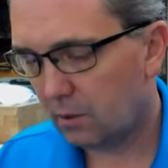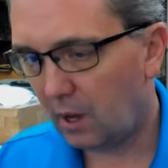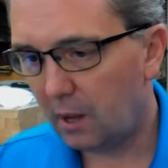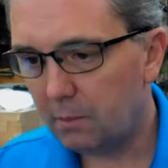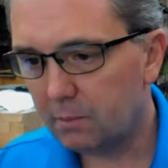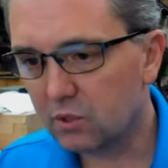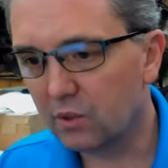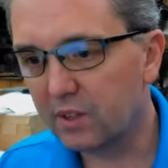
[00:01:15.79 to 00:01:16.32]

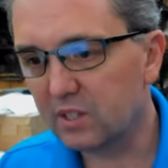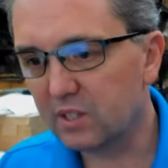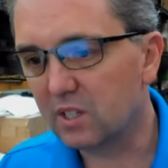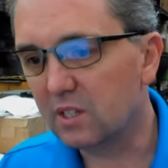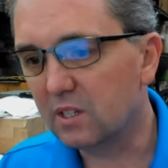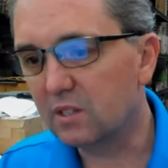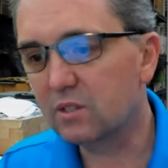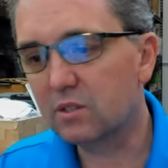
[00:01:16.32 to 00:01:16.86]
Okay, so this
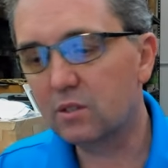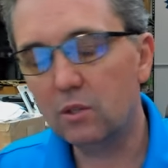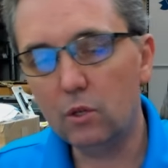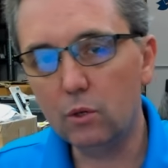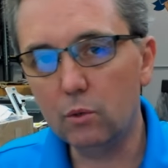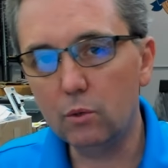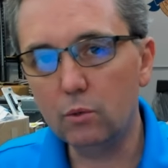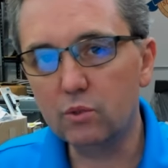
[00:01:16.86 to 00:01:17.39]
is
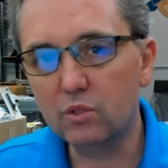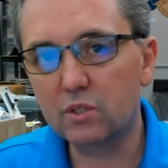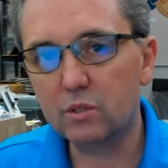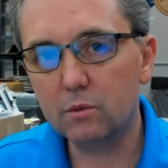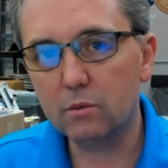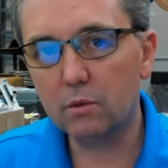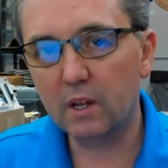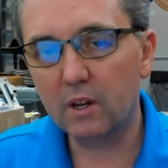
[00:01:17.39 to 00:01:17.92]

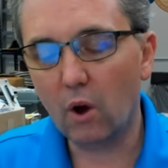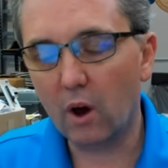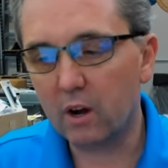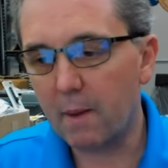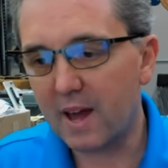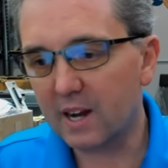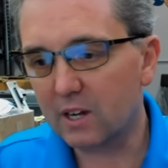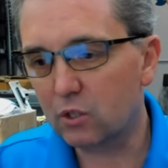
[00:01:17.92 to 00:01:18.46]
used in
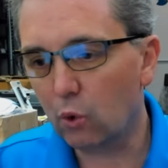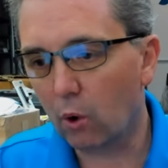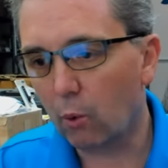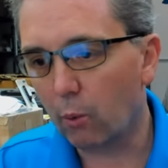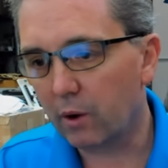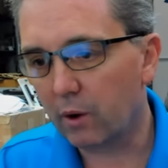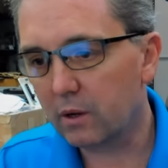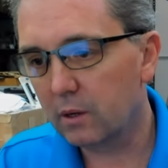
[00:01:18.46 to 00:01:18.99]
automatic
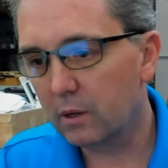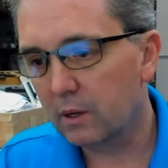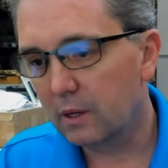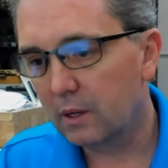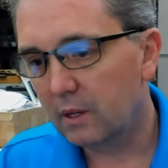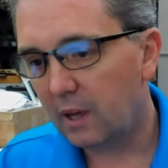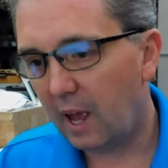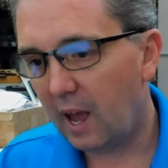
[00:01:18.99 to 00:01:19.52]
door work,
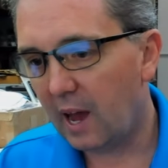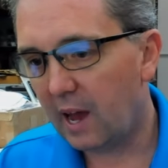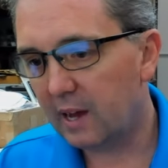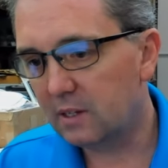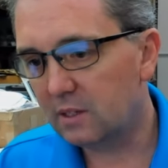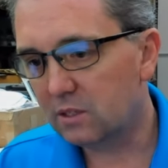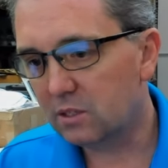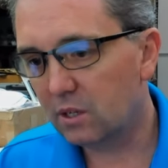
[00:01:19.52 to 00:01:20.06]

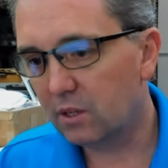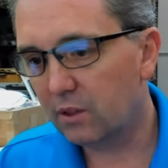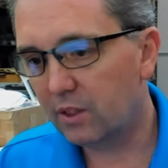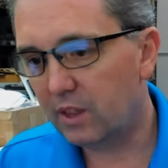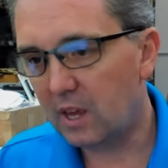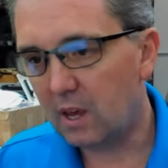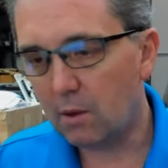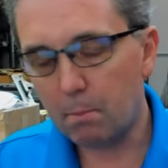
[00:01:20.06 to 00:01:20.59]
and
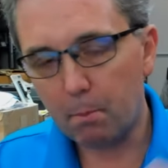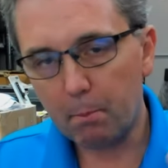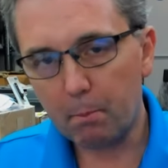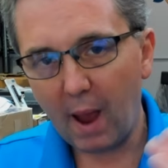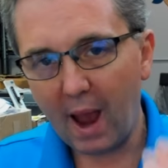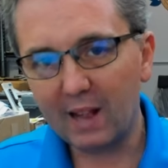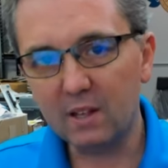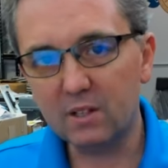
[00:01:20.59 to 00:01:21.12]
the
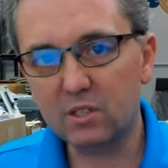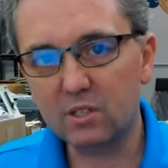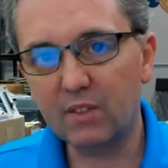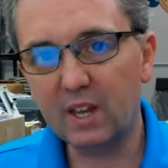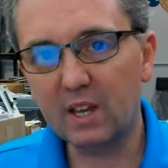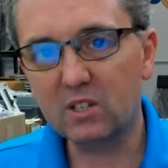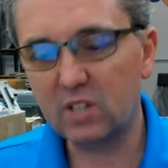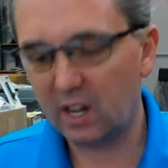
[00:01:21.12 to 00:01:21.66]
balance of
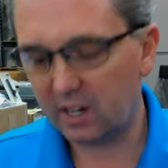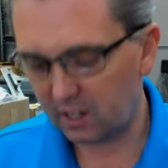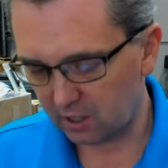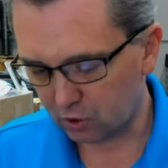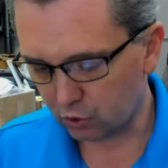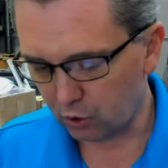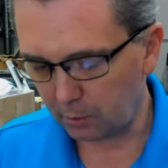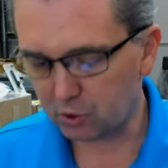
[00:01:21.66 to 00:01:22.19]
the extended
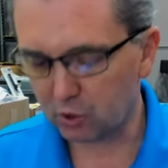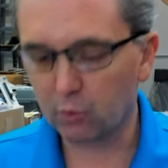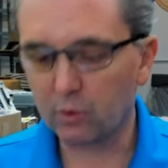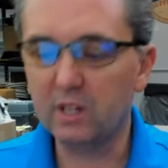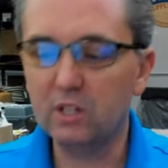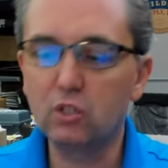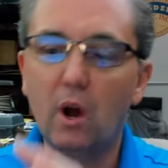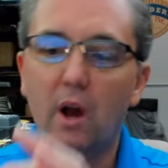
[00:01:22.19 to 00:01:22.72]
description
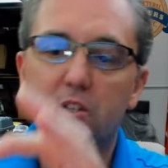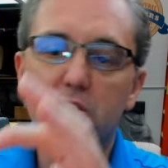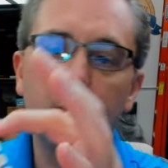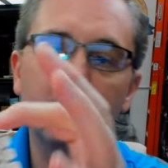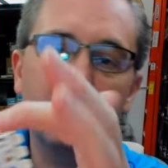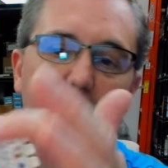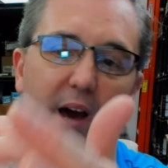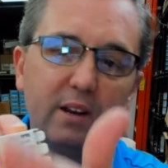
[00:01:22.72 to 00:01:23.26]
really talks
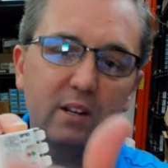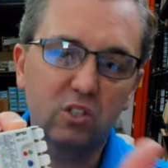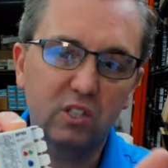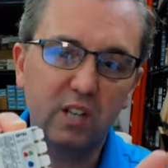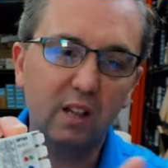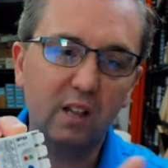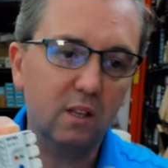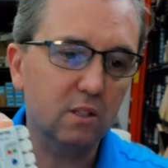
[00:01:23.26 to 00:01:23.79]
about how to
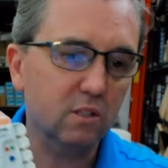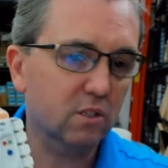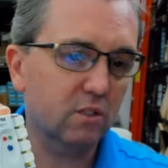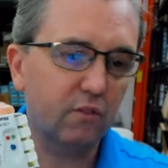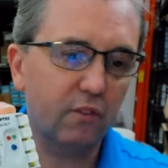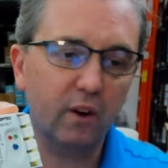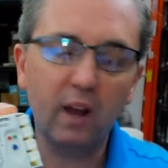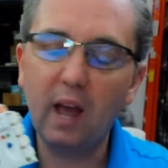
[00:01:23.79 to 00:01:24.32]
set this.
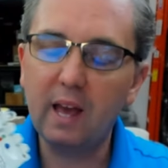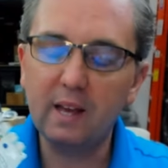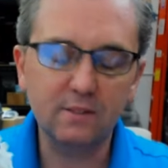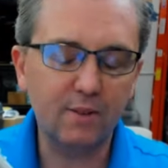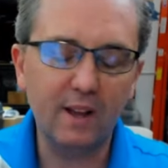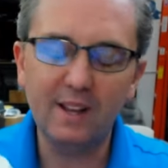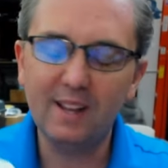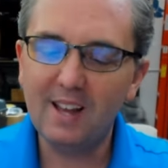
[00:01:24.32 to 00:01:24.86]
It's very,
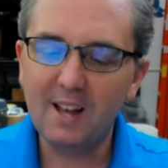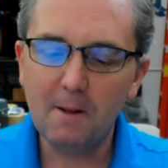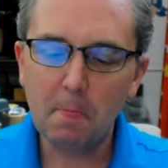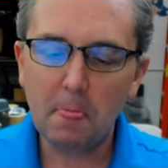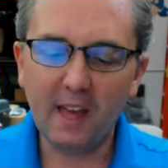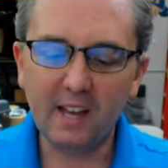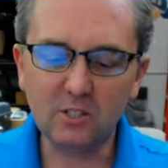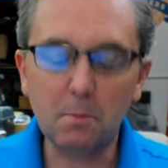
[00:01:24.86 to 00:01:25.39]
as
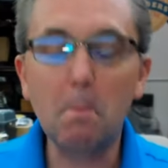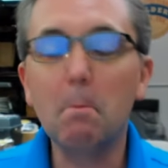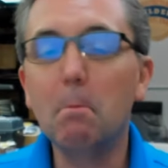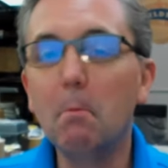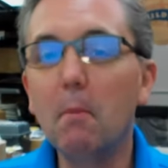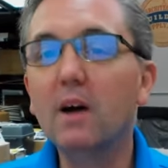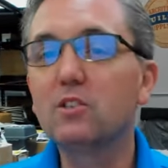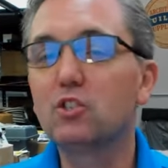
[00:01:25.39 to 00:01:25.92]
as
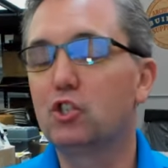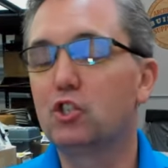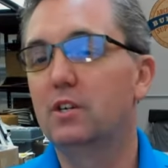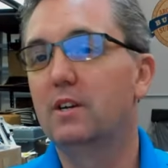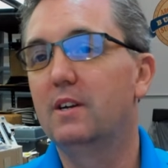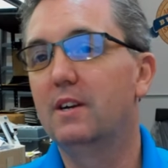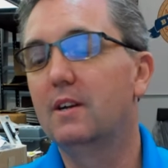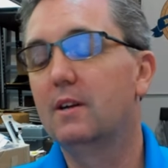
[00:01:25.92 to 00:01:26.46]

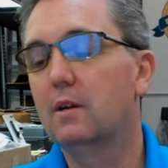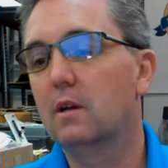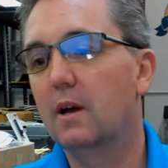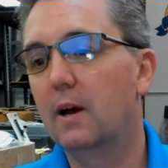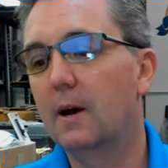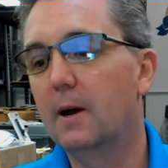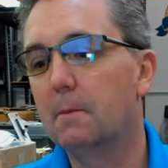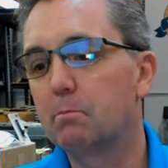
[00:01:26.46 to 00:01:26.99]
much
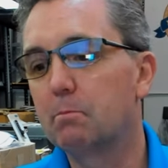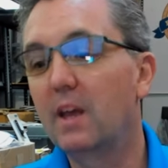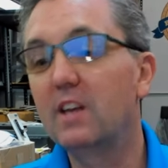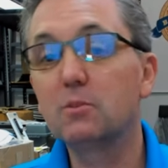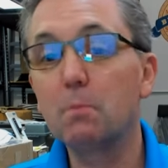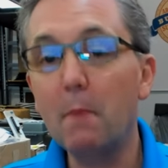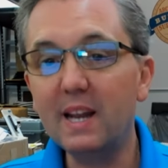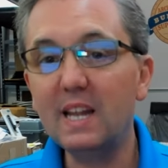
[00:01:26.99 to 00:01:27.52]
um,
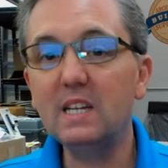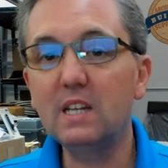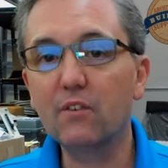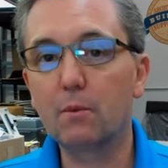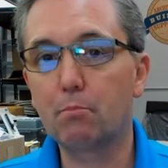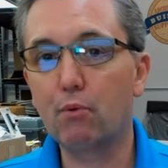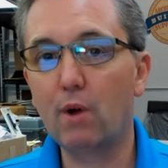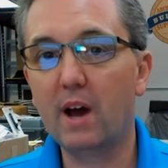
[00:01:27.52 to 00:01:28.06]
as many
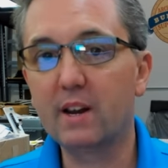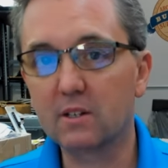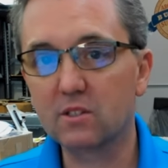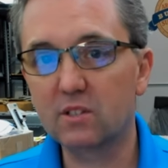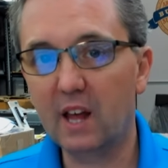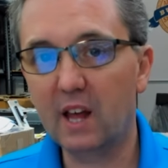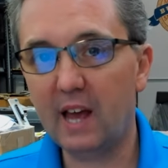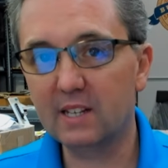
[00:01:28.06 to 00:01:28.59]
different
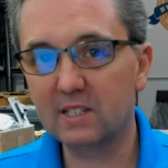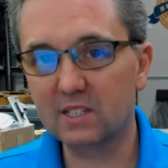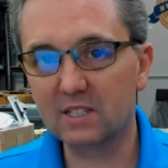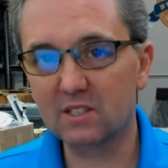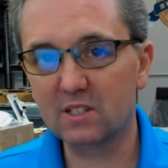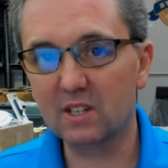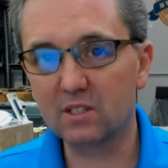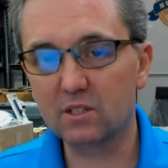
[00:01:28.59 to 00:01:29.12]
products that as
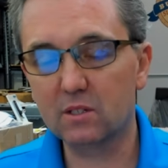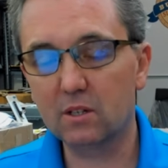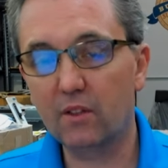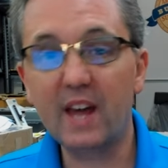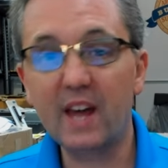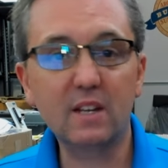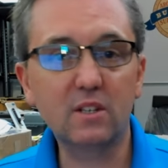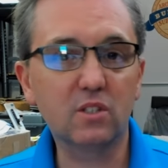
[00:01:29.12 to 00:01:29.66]
exist
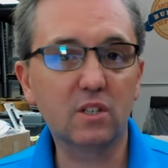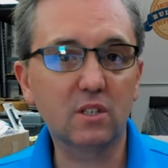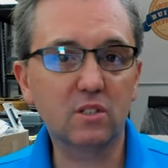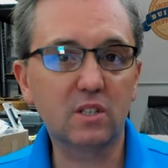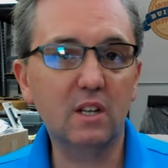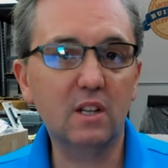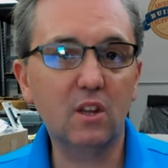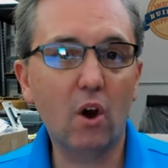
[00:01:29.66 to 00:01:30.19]
that
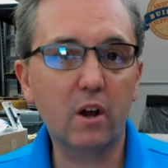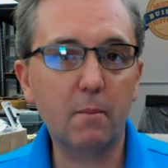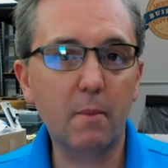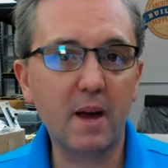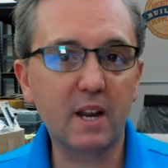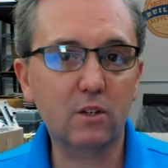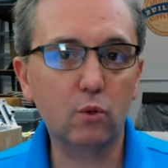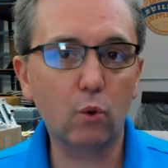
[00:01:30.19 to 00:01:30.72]
exist in the
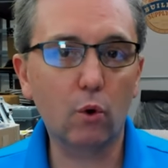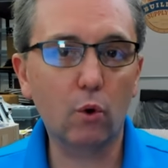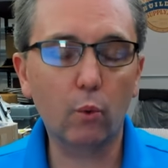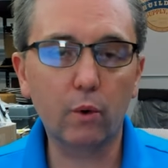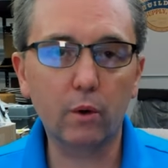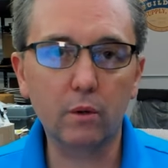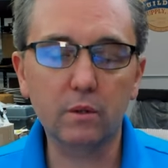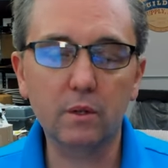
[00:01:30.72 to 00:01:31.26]
automatic door
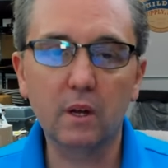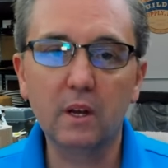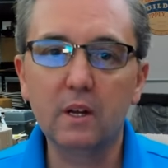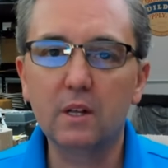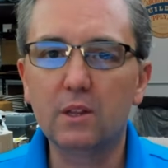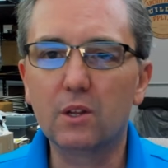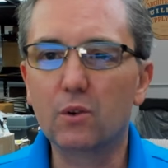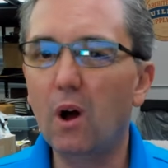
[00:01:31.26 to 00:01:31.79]
world.
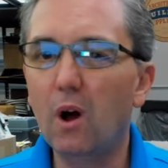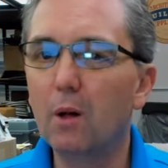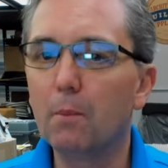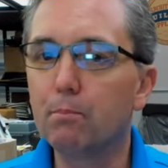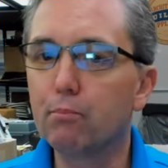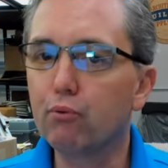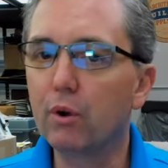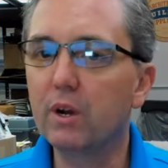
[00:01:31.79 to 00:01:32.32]
They're
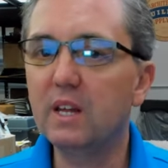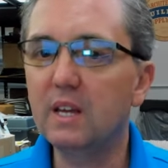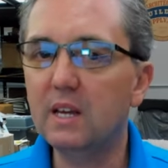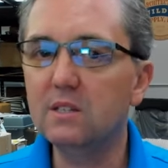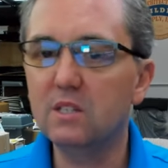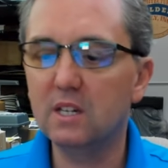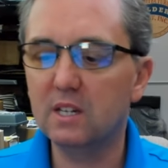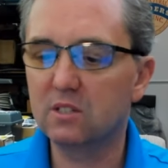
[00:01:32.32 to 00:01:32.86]
all pretty
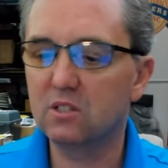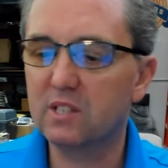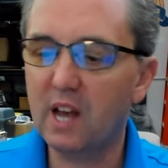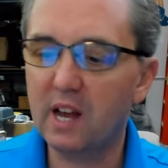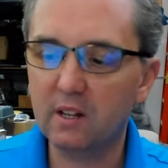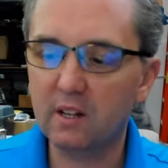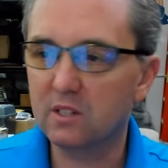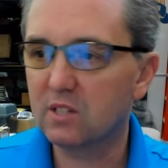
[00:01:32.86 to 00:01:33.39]
easy to
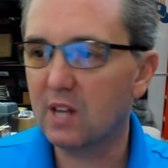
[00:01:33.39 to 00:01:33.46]
set, and this